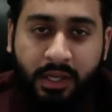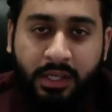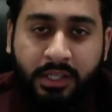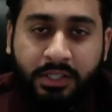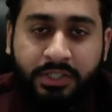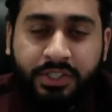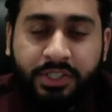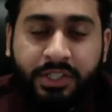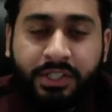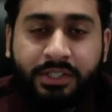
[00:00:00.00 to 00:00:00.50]

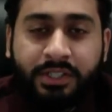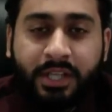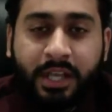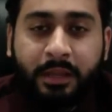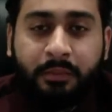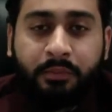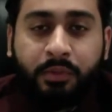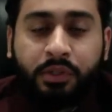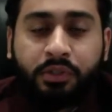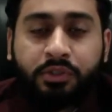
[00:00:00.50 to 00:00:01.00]
She is
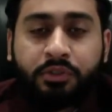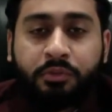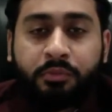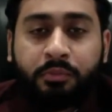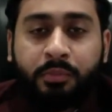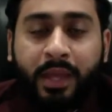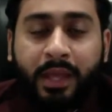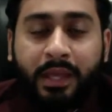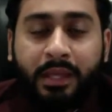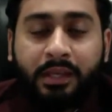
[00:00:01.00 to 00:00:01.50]
able to
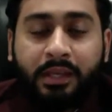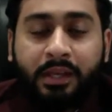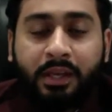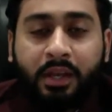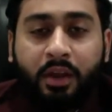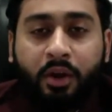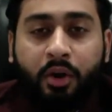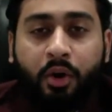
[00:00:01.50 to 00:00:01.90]
make